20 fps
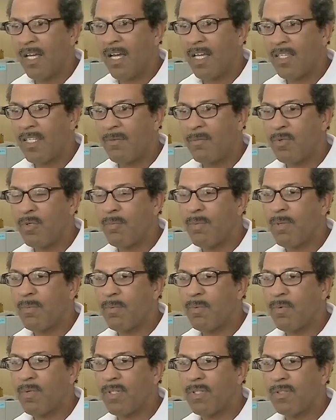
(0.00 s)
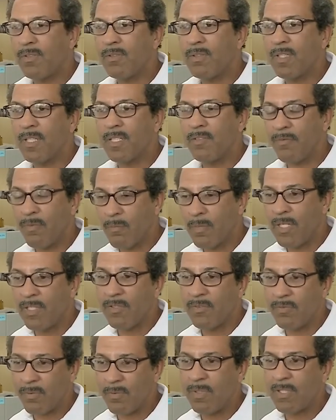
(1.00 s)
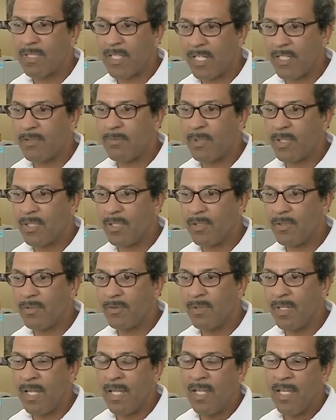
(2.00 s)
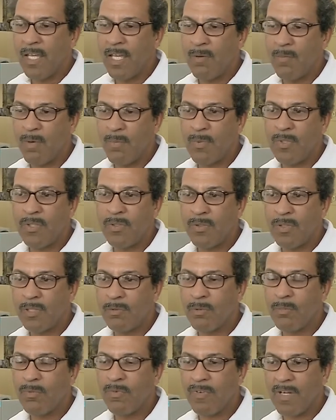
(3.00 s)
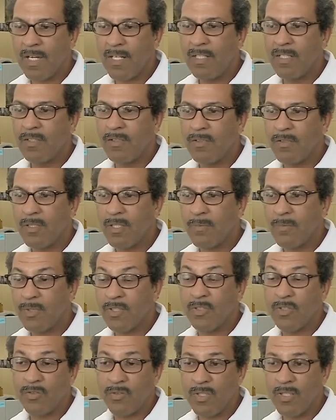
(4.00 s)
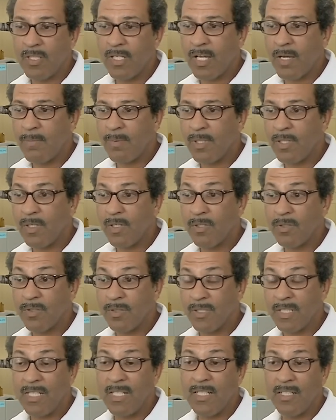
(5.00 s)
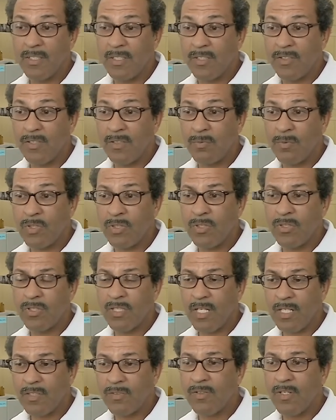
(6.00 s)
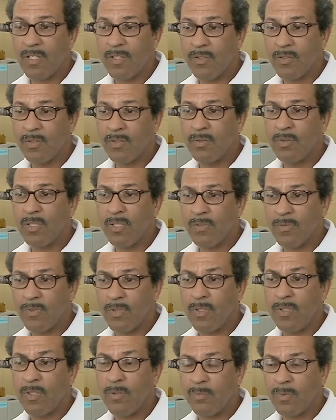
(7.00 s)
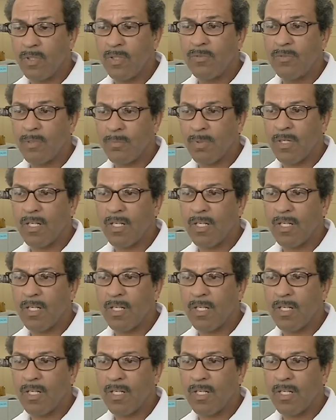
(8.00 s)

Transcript: I think more people want information from the Times-Picayune, and what we're doing is we're providing it to them with a street copy, also as an e-edition, which should satisfy those who are looking for a home delivery